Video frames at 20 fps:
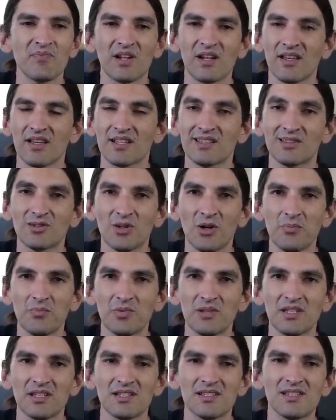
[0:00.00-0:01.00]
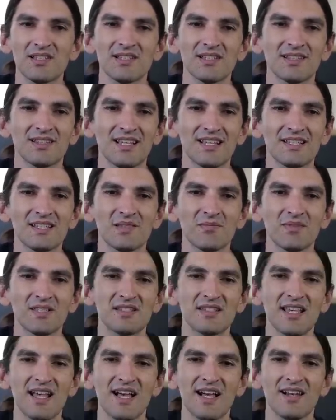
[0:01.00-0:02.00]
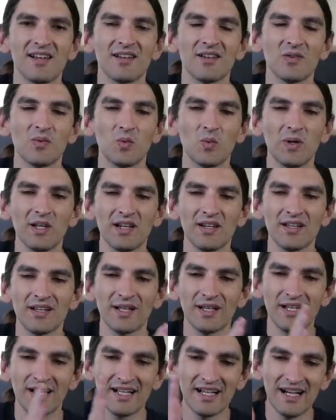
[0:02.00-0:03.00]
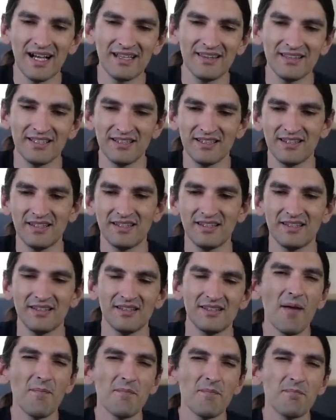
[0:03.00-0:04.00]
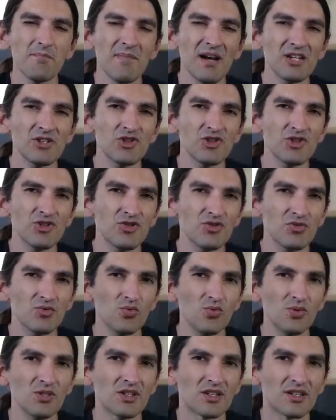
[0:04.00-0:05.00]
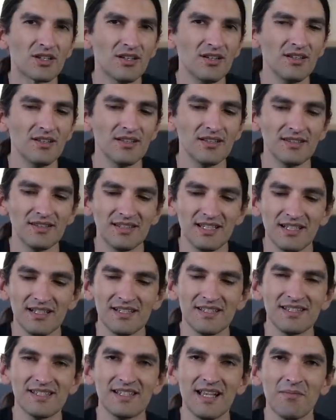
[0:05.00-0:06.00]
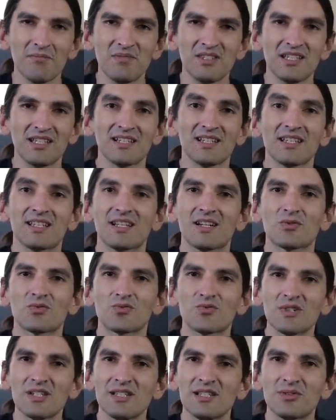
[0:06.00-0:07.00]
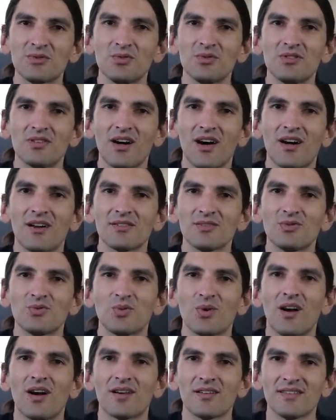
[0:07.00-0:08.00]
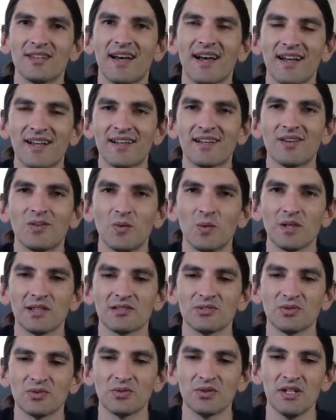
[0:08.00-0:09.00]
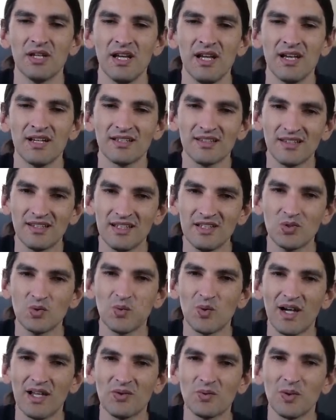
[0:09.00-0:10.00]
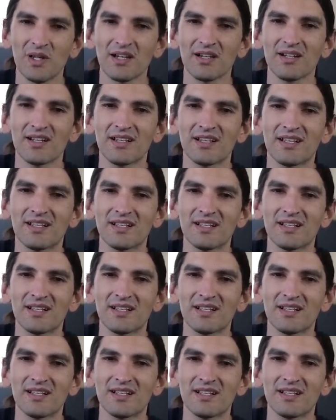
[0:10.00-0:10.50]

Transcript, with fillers: like Toppings and S M S L, will cut it much sooner than something like a really good R two R deck will do. This one will